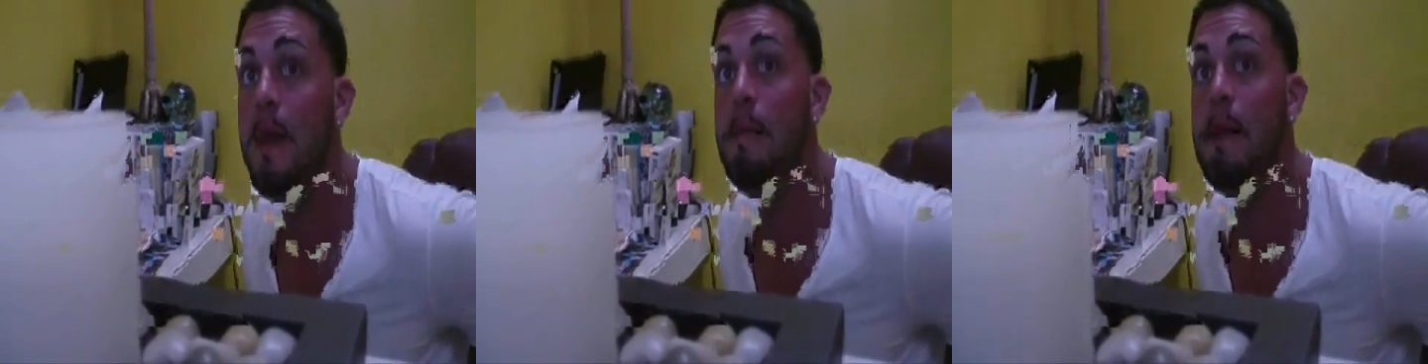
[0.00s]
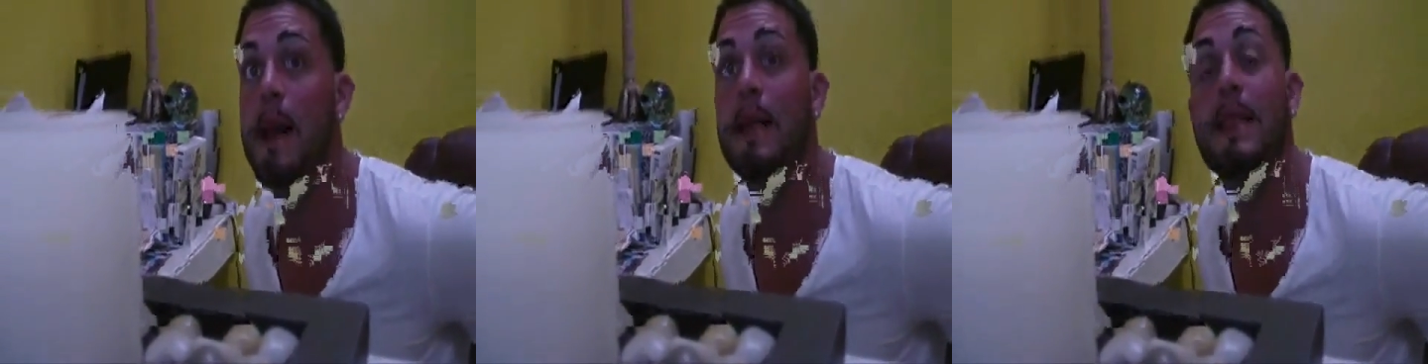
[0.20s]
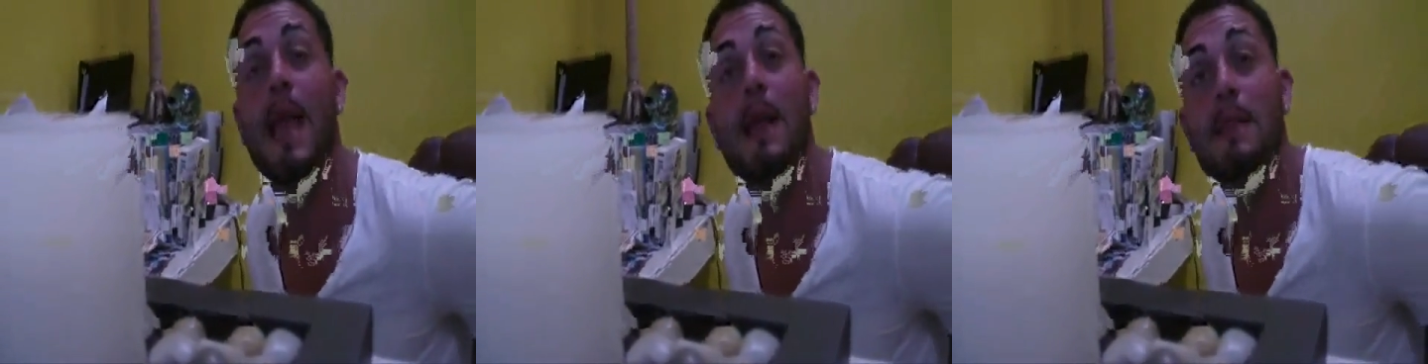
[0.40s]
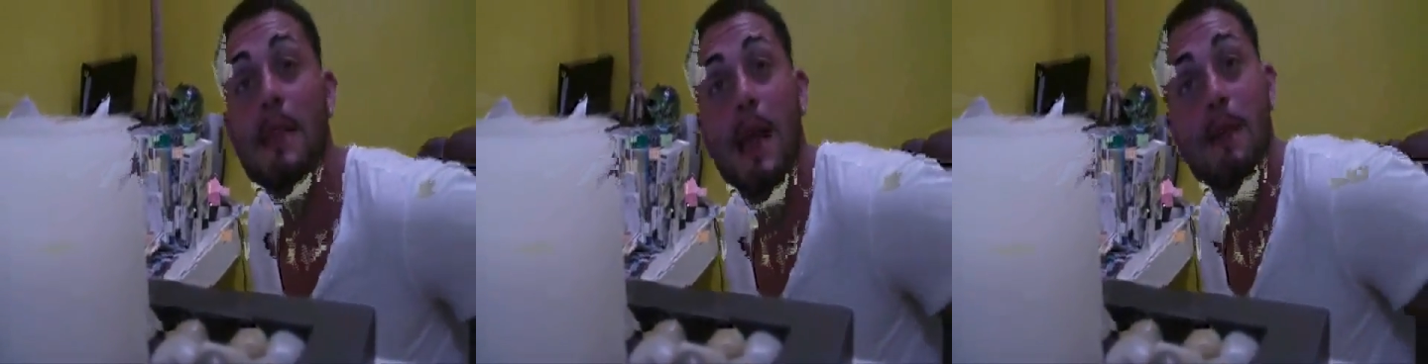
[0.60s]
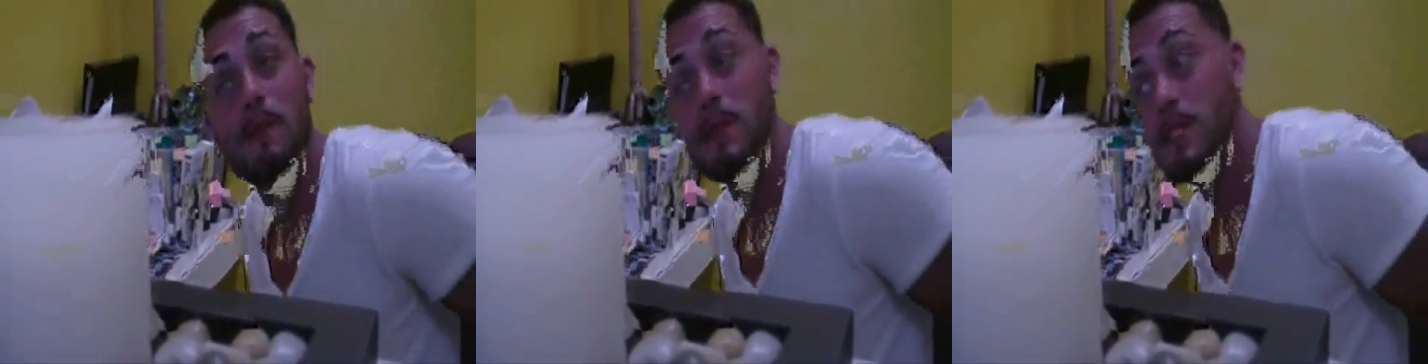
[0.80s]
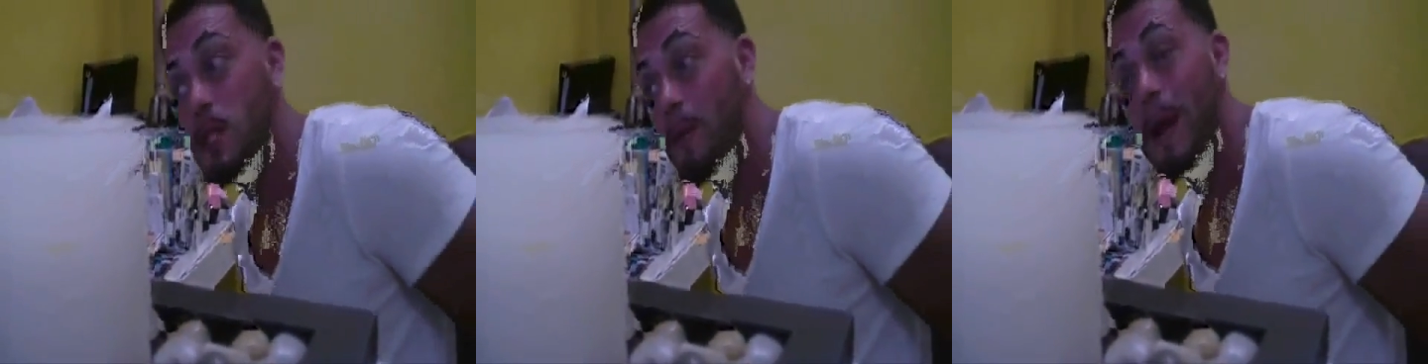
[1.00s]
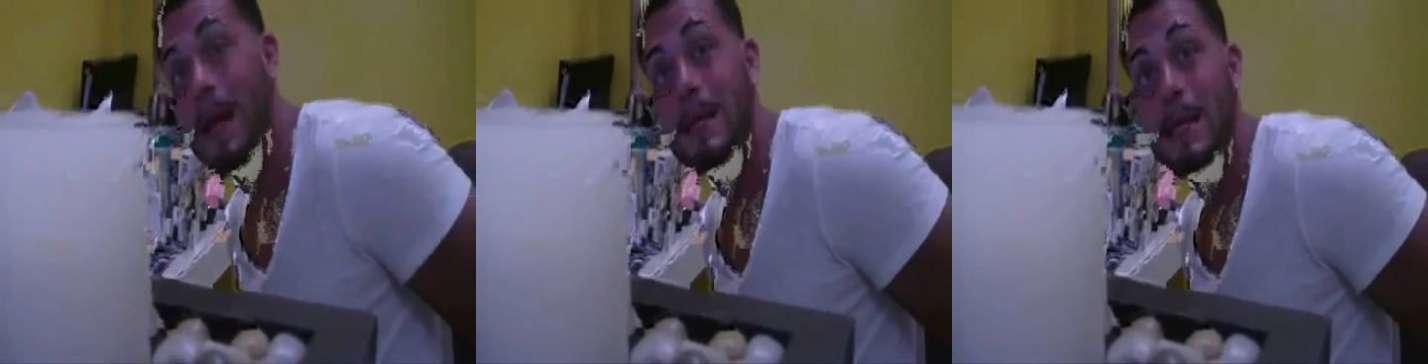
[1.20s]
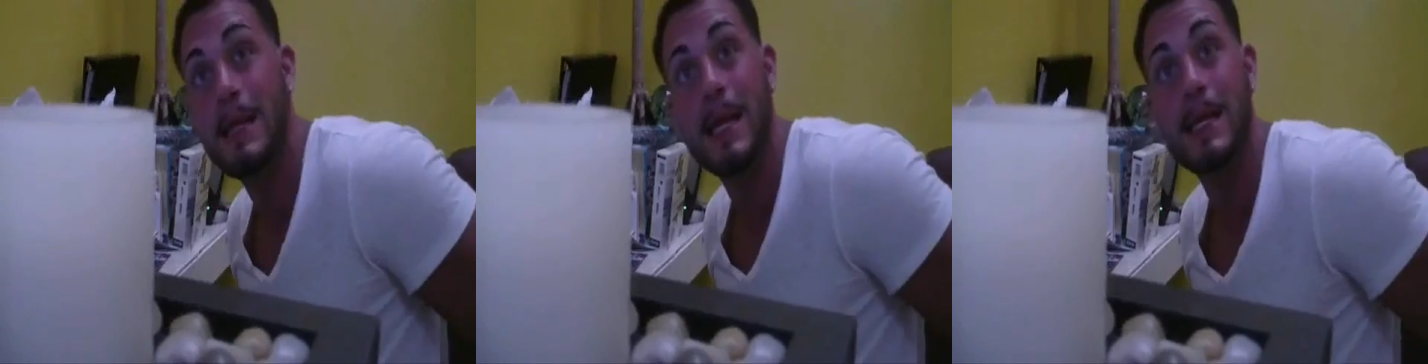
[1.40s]
About that was
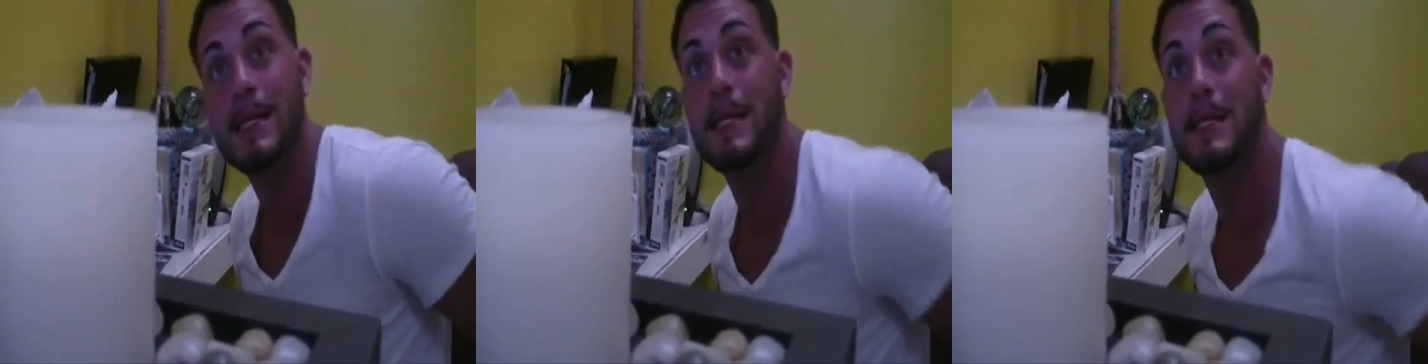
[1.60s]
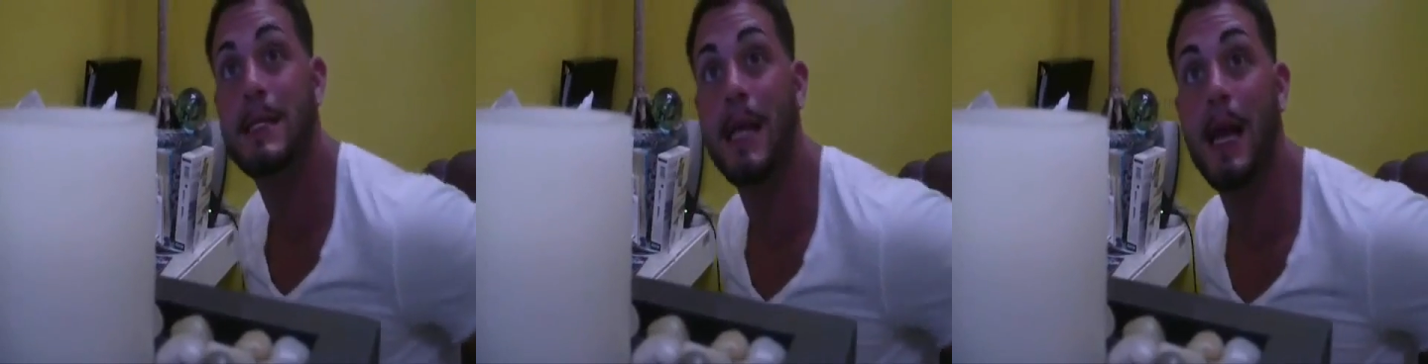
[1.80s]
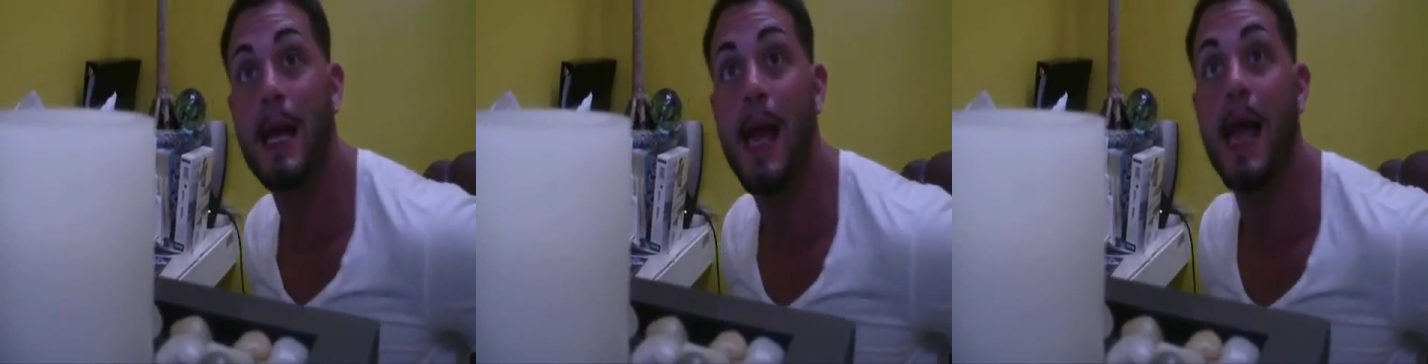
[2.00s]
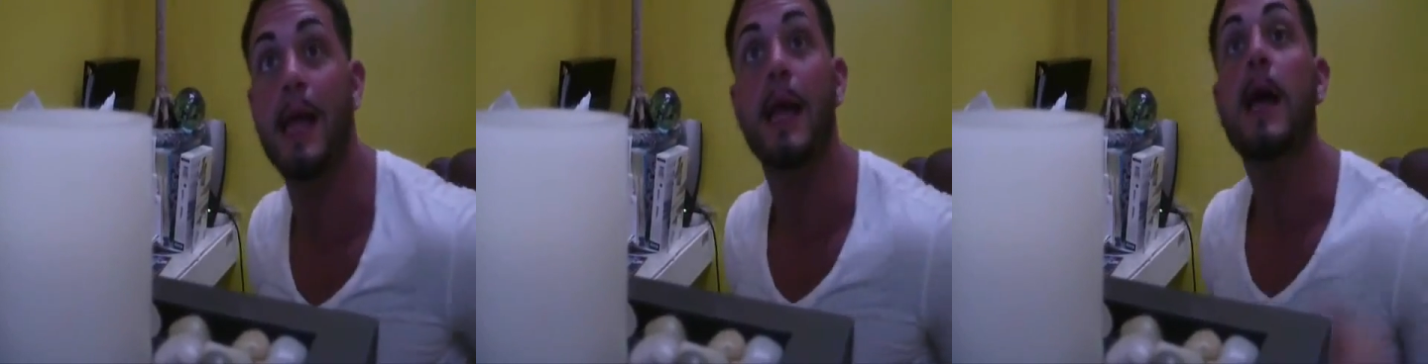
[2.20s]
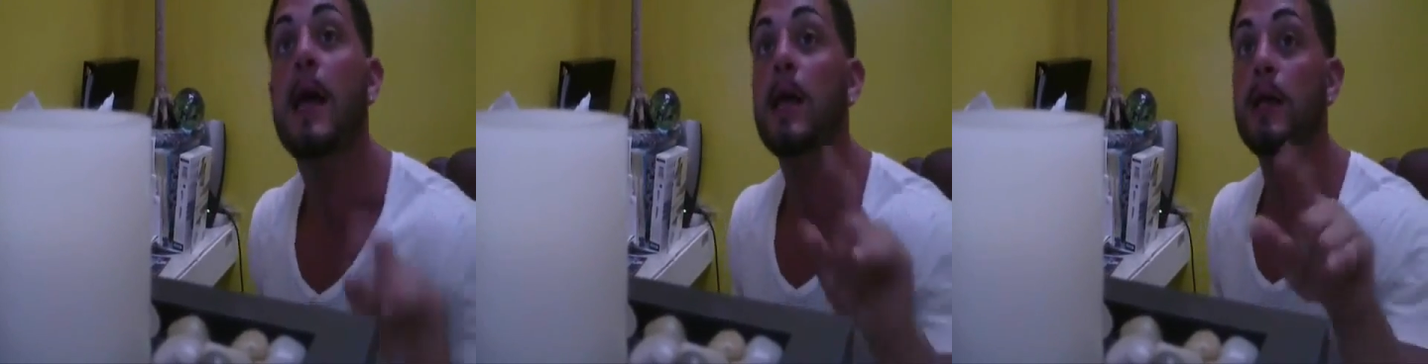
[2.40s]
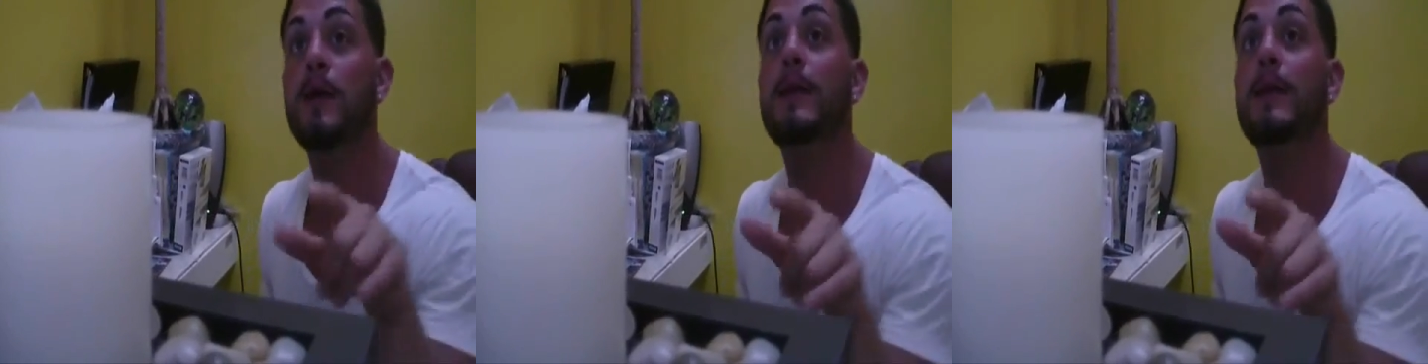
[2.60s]
directly linked to the CIA.